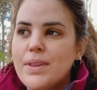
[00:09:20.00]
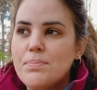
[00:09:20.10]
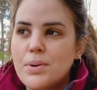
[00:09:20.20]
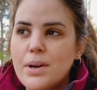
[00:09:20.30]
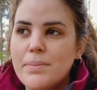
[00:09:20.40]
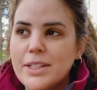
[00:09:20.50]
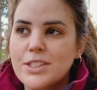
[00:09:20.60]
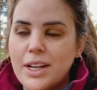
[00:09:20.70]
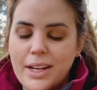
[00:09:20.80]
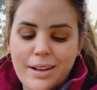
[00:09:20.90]
Pretty much
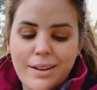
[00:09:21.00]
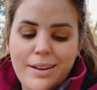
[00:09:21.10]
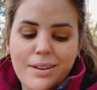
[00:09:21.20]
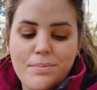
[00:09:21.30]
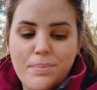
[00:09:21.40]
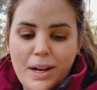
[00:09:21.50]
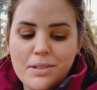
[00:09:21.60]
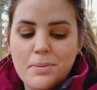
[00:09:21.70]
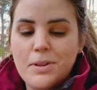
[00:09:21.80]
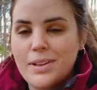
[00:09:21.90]
like
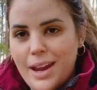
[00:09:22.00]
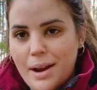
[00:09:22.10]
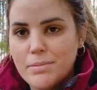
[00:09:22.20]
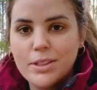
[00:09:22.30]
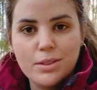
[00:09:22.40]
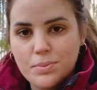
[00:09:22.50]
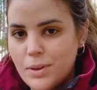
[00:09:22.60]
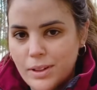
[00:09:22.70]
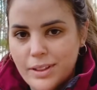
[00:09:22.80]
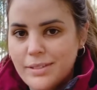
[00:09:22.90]
passport, cameras,
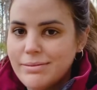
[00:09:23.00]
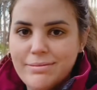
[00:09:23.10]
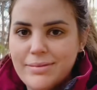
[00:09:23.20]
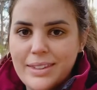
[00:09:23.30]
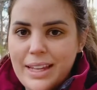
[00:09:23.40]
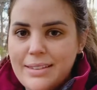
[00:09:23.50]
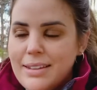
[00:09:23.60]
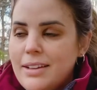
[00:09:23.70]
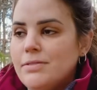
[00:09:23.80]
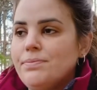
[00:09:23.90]
wallet, that's
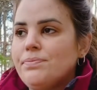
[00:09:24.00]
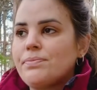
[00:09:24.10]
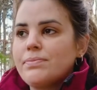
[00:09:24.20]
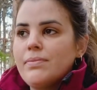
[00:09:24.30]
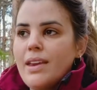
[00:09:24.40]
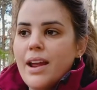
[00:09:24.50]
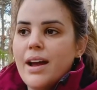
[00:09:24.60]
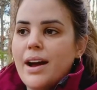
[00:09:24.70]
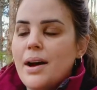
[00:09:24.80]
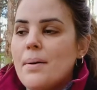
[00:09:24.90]
it.
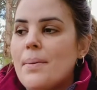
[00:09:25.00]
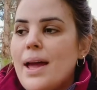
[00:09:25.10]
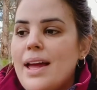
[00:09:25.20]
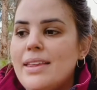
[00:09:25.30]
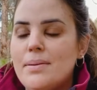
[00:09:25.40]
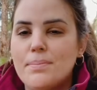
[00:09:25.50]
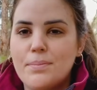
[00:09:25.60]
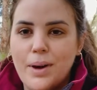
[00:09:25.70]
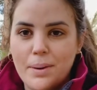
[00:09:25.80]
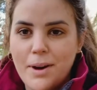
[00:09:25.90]
And then
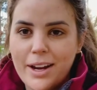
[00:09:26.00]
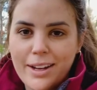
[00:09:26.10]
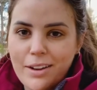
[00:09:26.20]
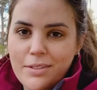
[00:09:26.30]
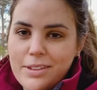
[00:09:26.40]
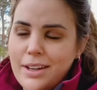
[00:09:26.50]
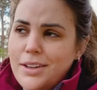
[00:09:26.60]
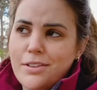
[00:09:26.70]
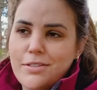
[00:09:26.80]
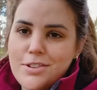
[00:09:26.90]
when I'm hiking, obviously I
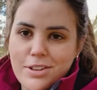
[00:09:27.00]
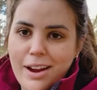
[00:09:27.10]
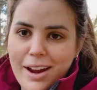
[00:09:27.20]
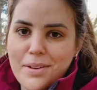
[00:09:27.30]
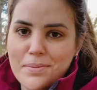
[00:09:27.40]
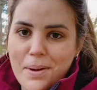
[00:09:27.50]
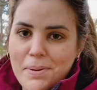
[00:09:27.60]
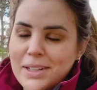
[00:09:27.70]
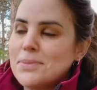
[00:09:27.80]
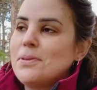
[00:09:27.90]
don't usually hike with my
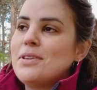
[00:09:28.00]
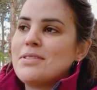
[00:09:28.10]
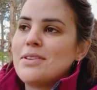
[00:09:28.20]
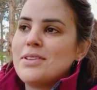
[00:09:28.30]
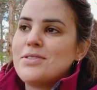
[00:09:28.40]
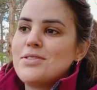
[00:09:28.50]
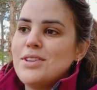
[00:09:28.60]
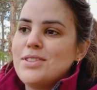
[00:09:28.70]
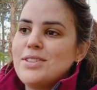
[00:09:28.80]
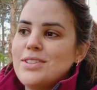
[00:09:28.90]
passport, so
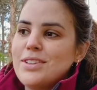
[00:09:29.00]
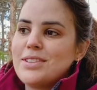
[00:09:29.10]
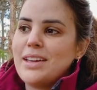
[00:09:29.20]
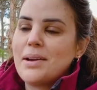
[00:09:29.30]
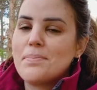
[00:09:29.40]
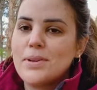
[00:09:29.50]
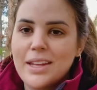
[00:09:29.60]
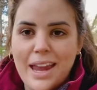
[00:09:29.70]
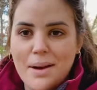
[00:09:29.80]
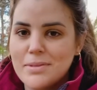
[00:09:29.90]
it's just like put the
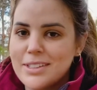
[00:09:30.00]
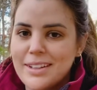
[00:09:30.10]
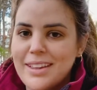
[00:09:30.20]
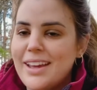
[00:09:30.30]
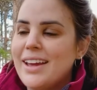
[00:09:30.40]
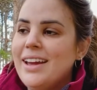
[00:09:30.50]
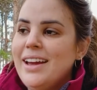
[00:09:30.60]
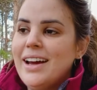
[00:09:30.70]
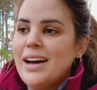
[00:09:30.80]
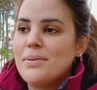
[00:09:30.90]
cameras in there,
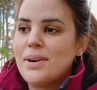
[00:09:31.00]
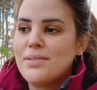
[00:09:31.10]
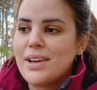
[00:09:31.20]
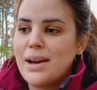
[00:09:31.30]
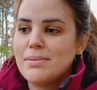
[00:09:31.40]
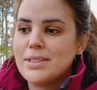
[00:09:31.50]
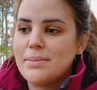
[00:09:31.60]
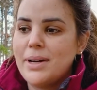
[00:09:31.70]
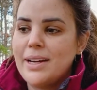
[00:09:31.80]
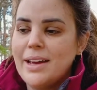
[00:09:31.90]
whatever cameras I
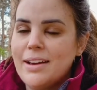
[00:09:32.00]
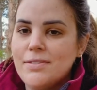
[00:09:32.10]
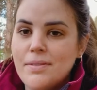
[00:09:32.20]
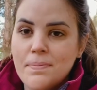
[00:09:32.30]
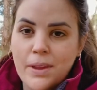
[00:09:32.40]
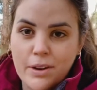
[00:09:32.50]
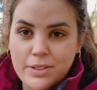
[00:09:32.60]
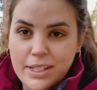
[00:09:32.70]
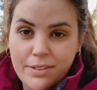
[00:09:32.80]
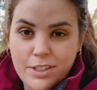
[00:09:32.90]
might have.
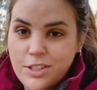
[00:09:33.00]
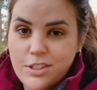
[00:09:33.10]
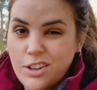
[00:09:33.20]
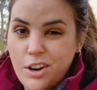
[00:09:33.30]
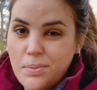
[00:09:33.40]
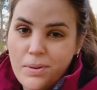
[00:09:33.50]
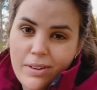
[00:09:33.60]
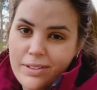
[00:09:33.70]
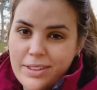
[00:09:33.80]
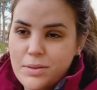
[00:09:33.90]
Obviously if it's just a
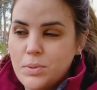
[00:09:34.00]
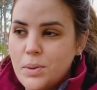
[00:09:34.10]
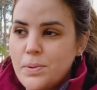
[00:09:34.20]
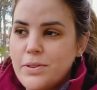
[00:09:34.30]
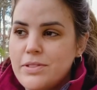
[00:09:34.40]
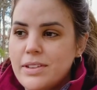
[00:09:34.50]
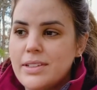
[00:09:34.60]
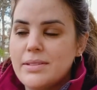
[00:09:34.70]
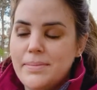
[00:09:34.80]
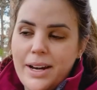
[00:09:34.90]
GoPro, it's waterproof, so it
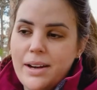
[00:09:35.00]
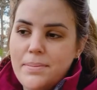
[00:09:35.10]
doesn't matter.